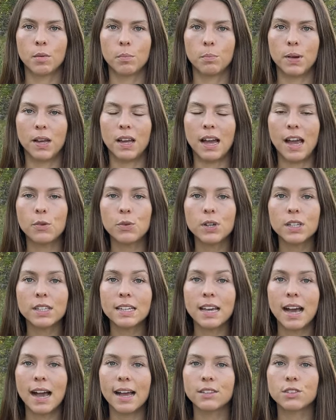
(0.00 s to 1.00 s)
But I
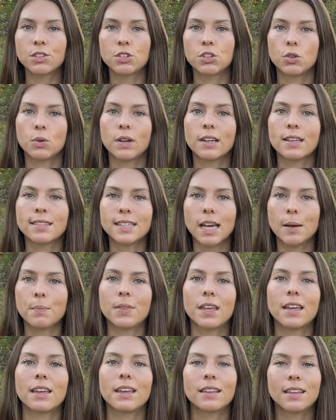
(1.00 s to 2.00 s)
really had to accept
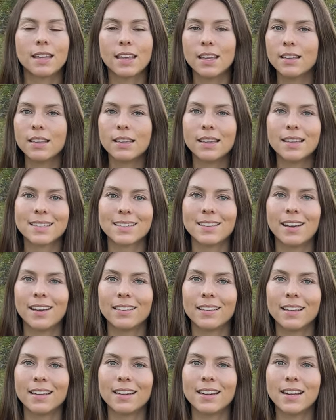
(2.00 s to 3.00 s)
that healing is
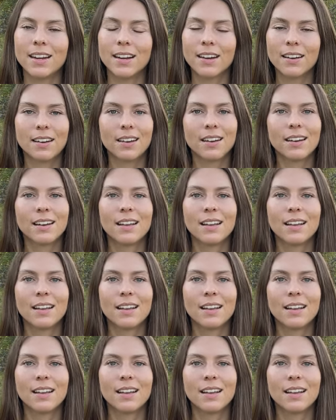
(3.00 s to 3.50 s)
not linear.